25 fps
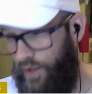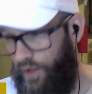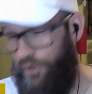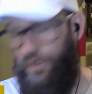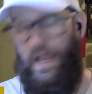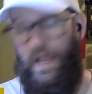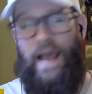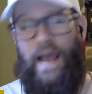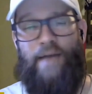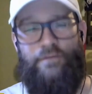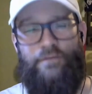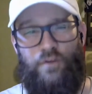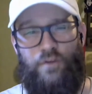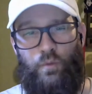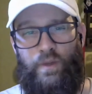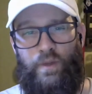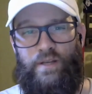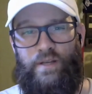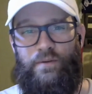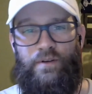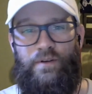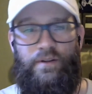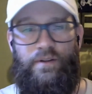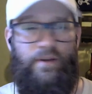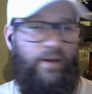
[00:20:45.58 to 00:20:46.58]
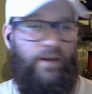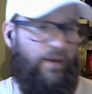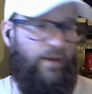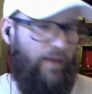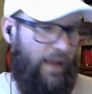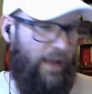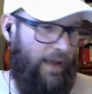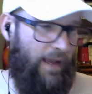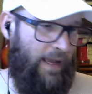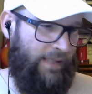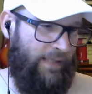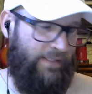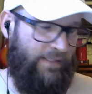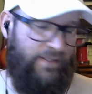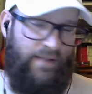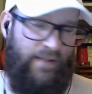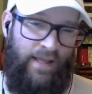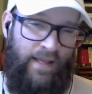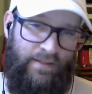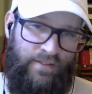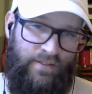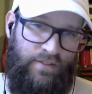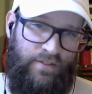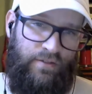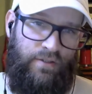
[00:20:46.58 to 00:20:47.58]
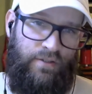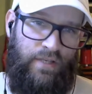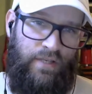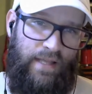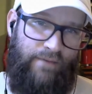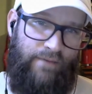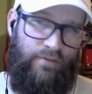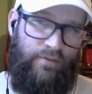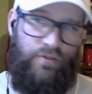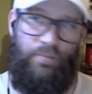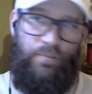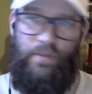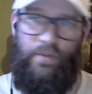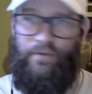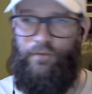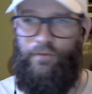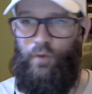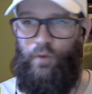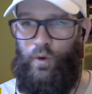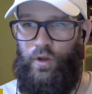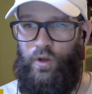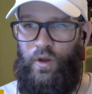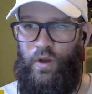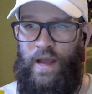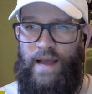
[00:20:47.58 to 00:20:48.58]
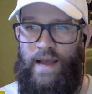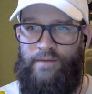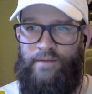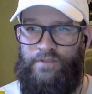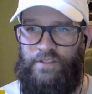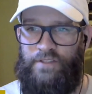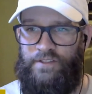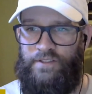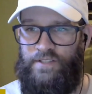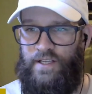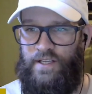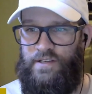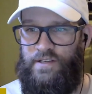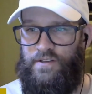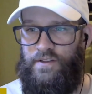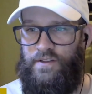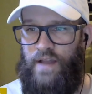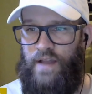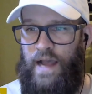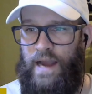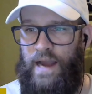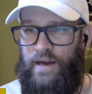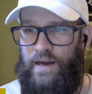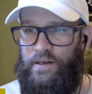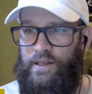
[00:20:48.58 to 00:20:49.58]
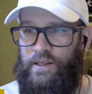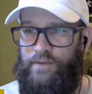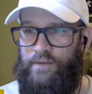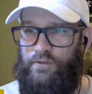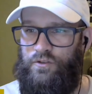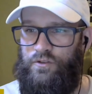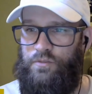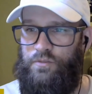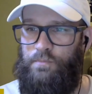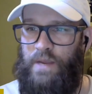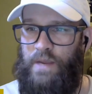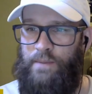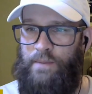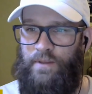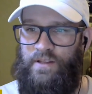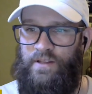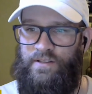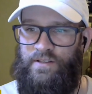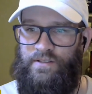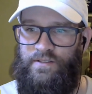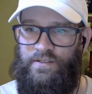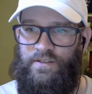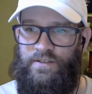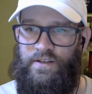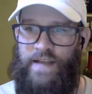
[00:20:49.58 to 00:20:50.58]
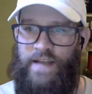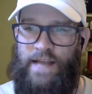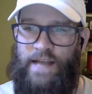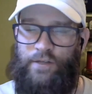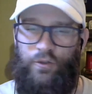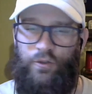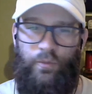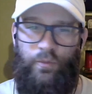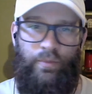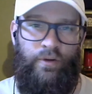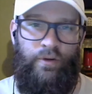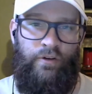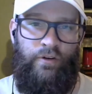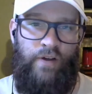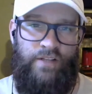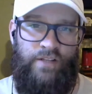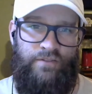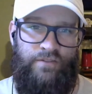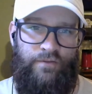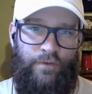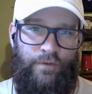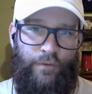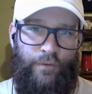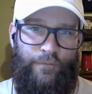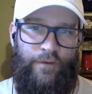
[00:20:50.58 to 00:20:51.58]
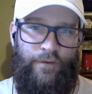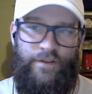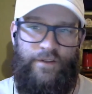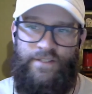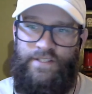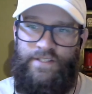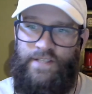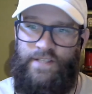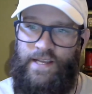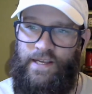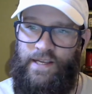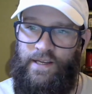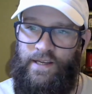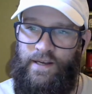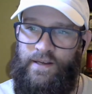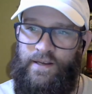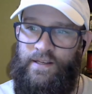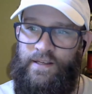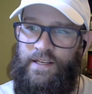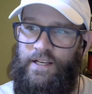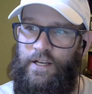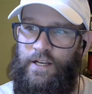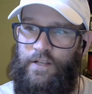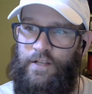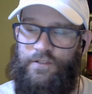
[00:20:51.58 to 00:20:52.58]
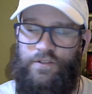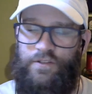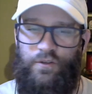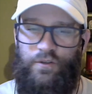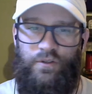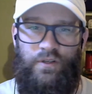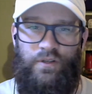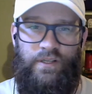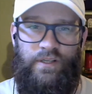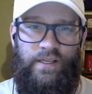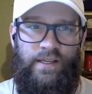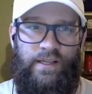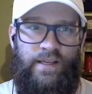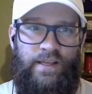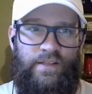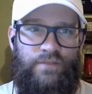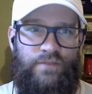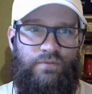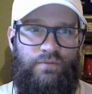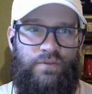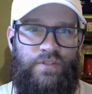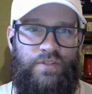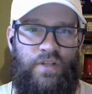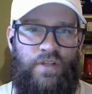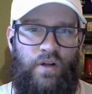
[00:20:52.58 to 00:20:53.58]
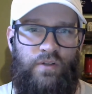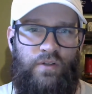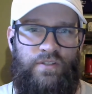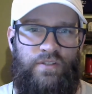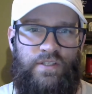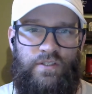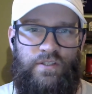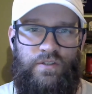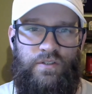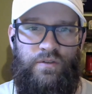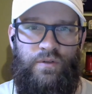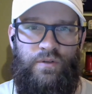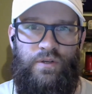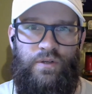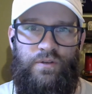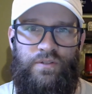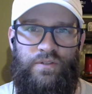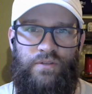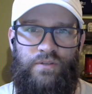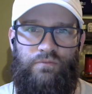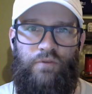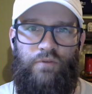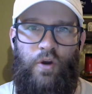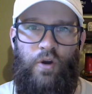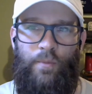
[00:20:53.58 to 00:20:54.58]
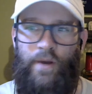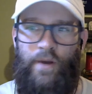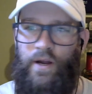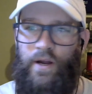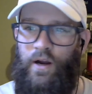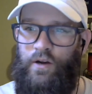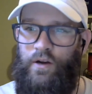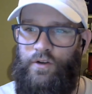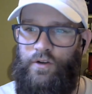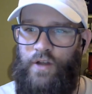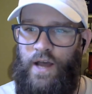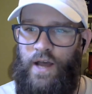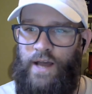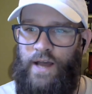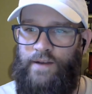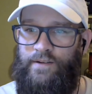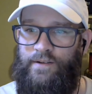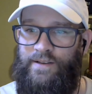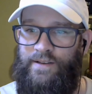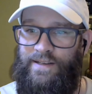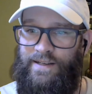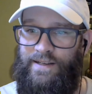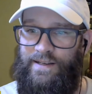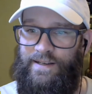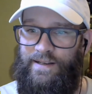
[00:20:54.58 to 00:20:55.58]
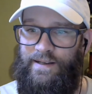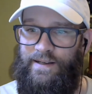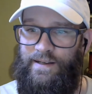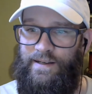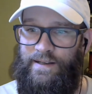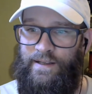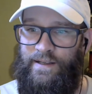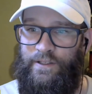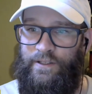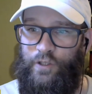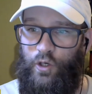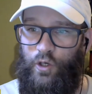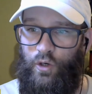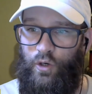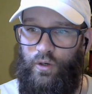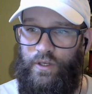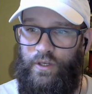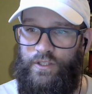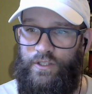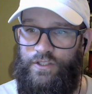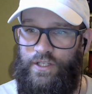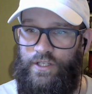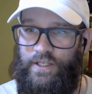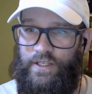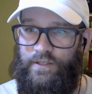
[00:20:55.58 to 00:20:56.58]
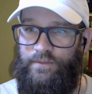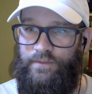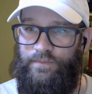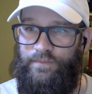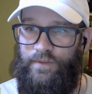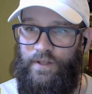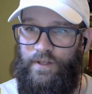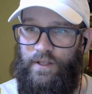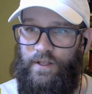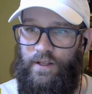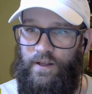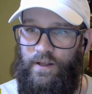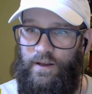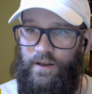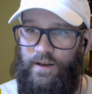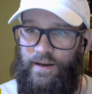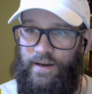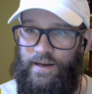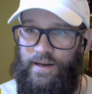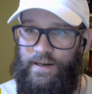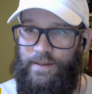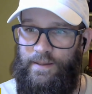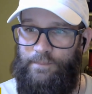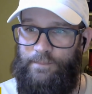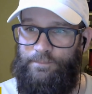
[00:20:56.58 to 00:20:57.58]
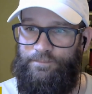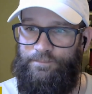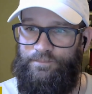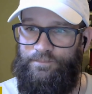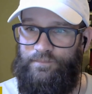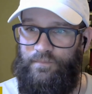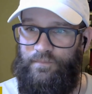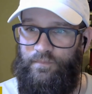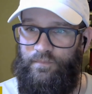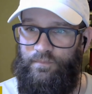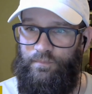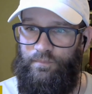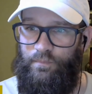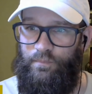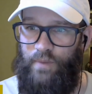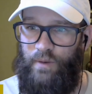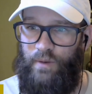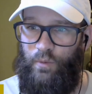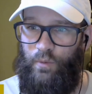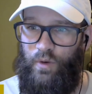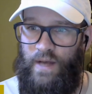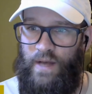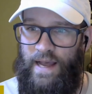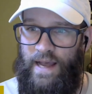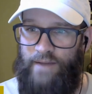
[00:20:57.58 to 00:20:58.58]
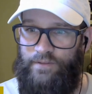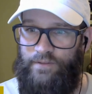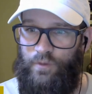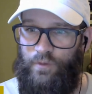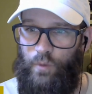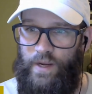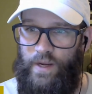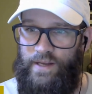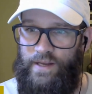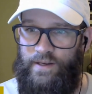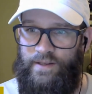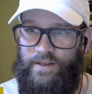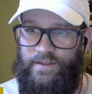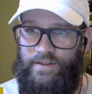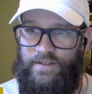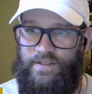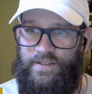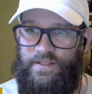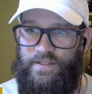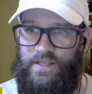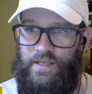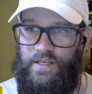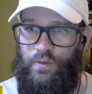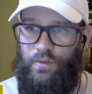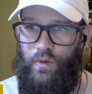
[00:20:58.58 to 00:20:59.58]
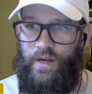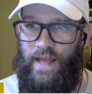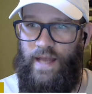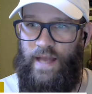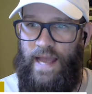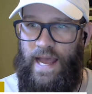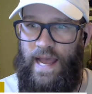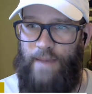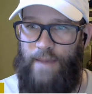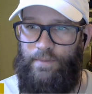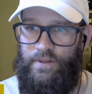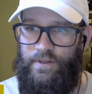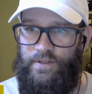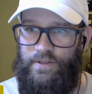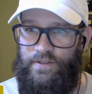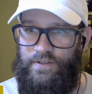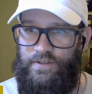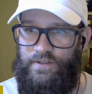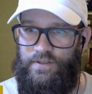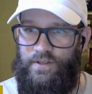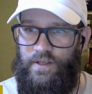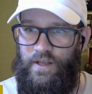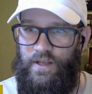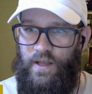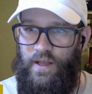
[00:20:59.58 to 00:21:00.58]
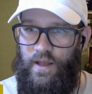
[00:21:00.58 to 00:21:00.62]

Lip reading: You have to win at certain levels before you have success at the higher levels. Maybe this is a natural progression for Fonseca. Certainly his results in 2 years at Roma are not encouraging. But we'll have to wait and see what happens.